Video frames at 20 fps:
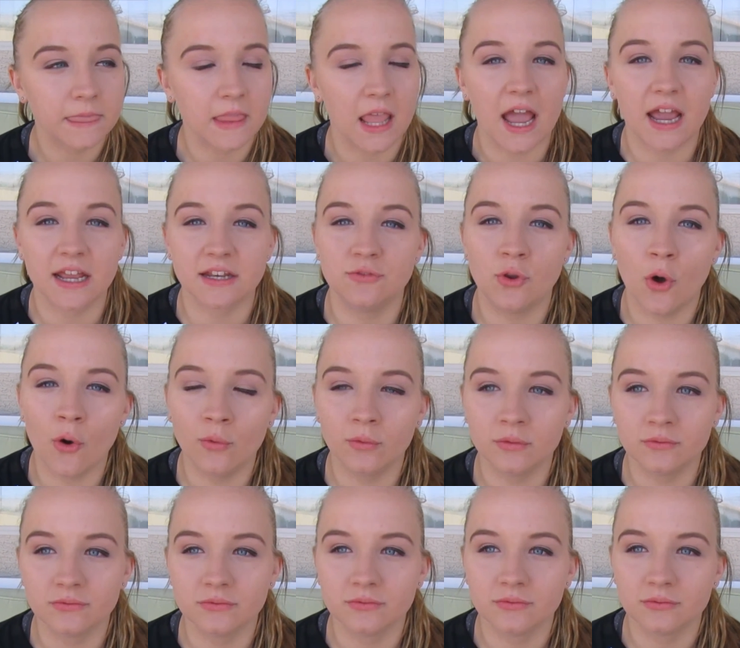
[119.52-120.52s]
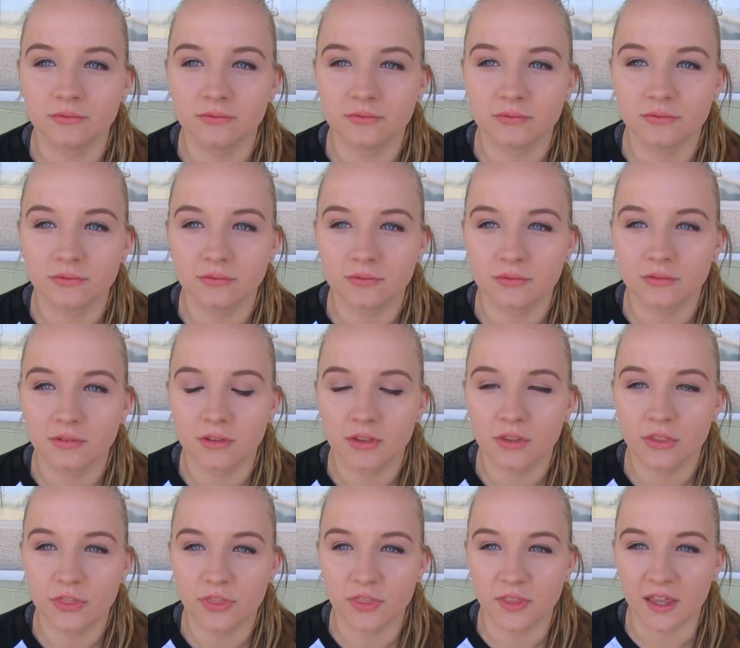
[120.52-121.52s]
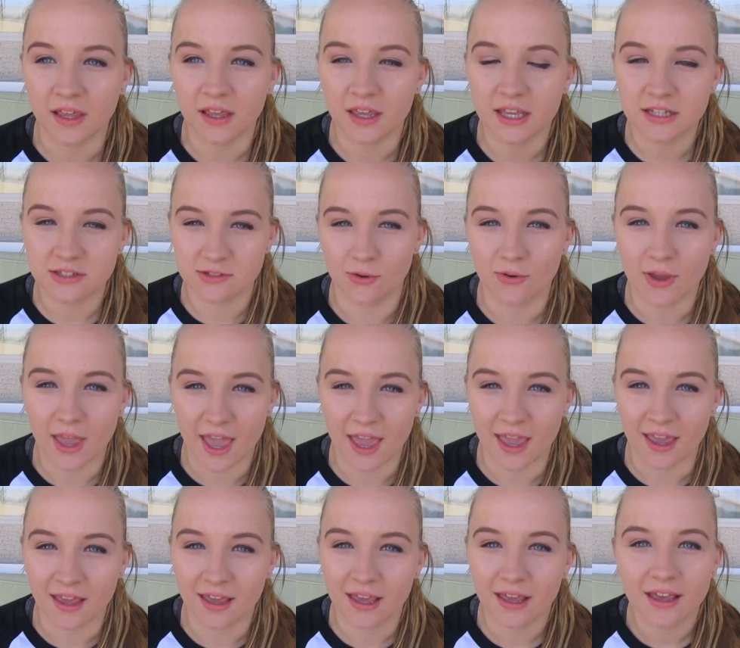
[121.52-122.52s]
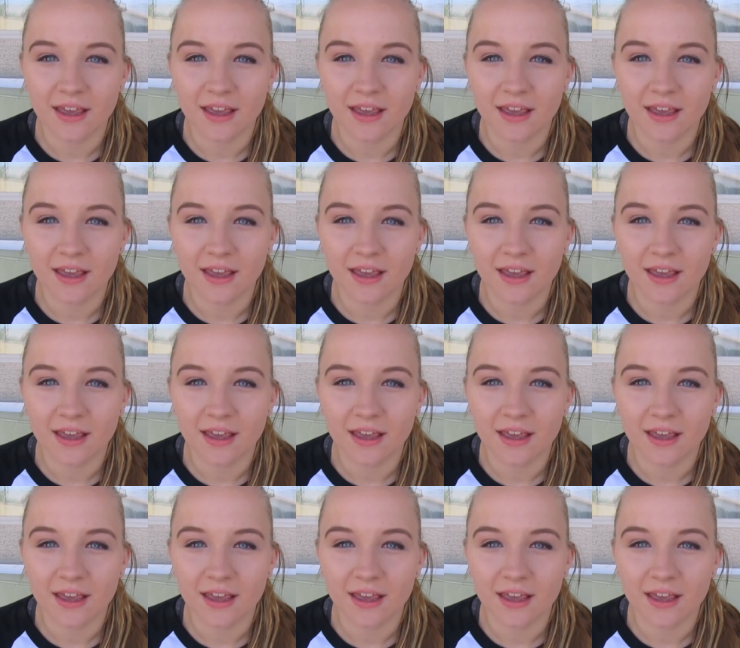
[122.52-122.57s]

I don't think it's okay,